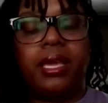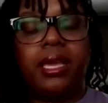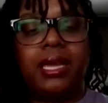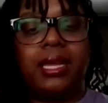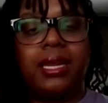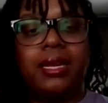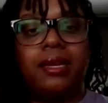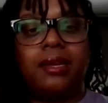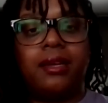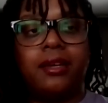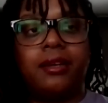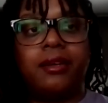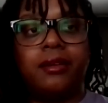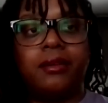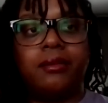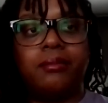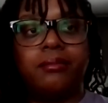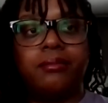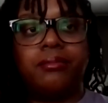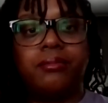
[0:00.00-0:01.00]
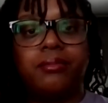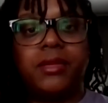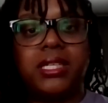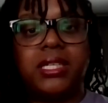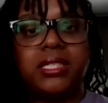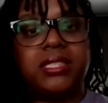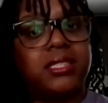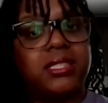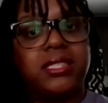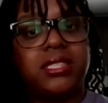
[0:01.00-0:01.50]
And
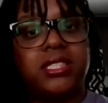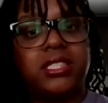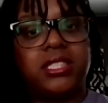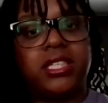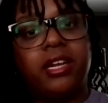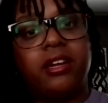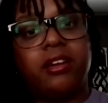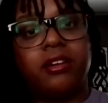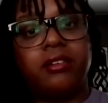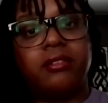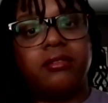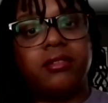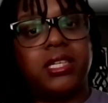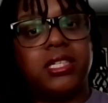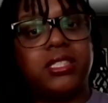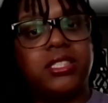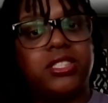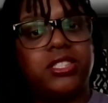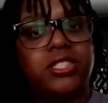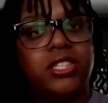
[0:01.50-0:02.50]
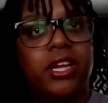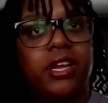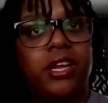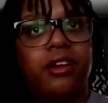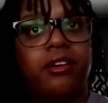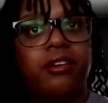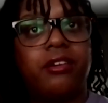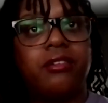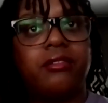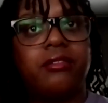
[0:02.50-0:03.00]
let's just share. Let's
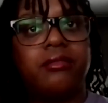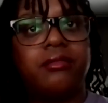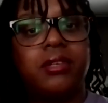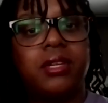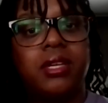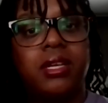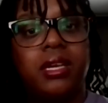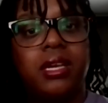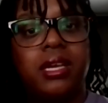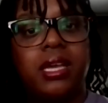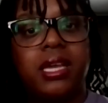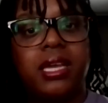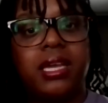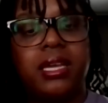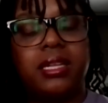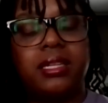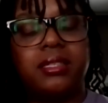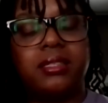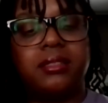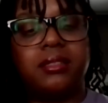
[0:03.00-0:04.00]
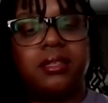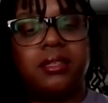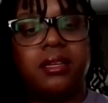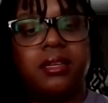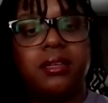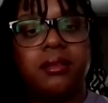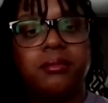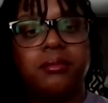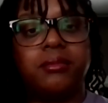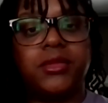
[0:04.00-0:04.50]
share
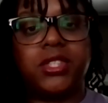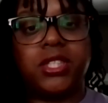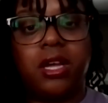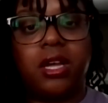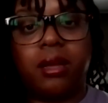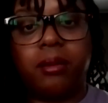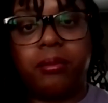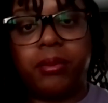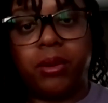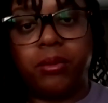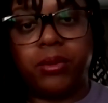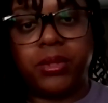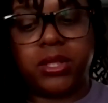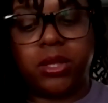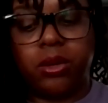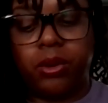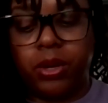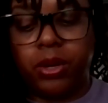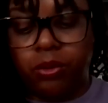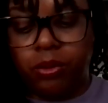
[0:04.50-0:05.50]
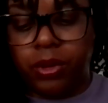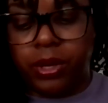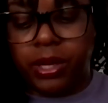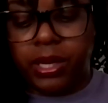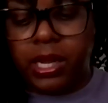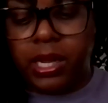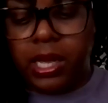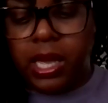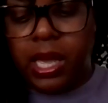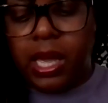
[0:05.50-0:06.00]
and talk about what's going
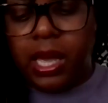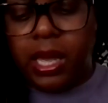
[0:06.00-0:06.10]
on.